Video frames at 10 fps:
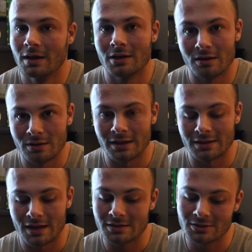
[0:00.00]
I don't like
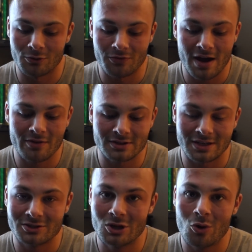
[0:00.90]
that. So in 5 years, I
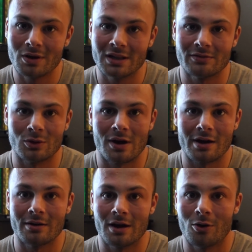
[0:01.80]
don't want to live in
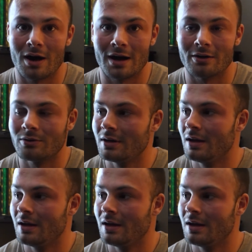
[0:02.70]
Ohio.